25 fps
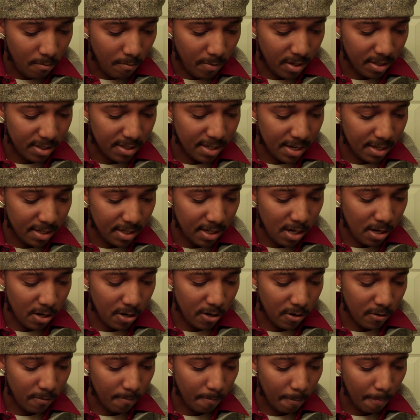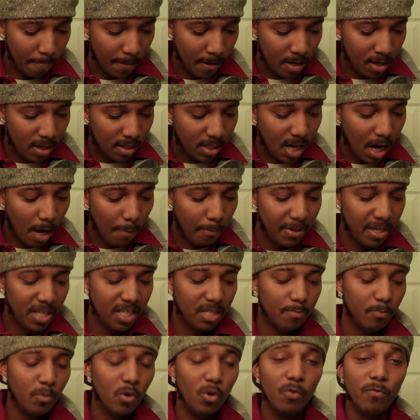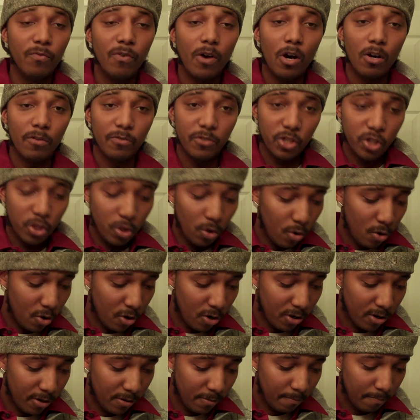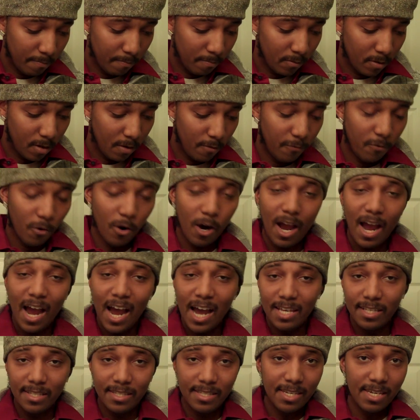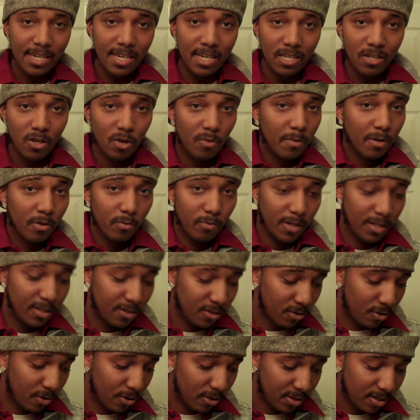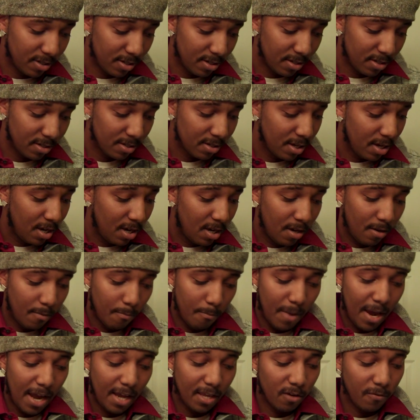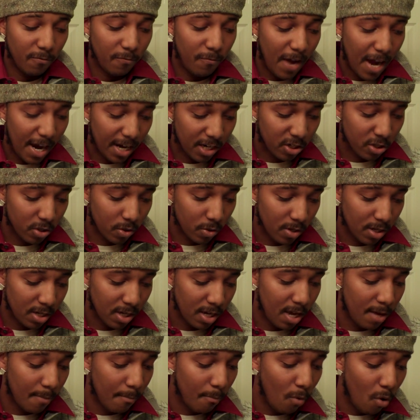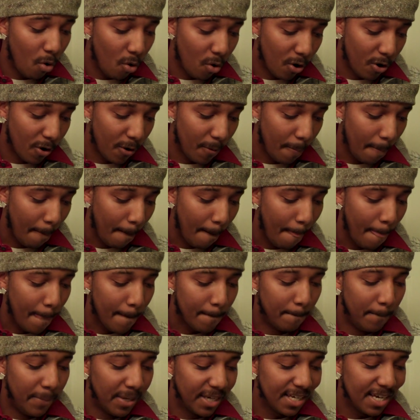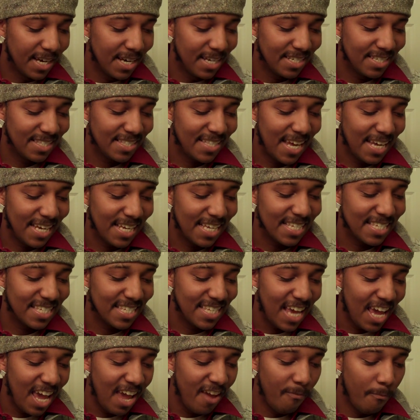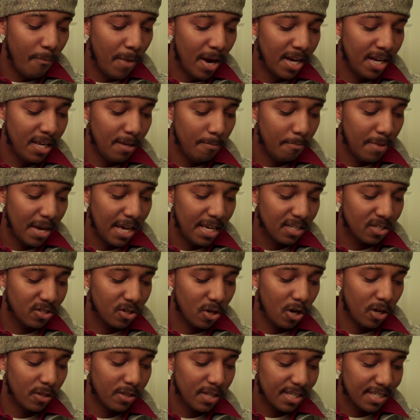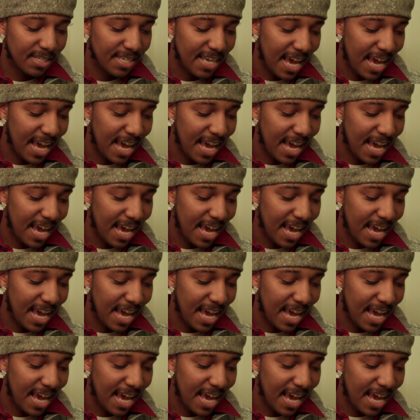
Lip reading: But it says here, companies move offshore for IT, human resources, manufacturing, and more because they can save money based on the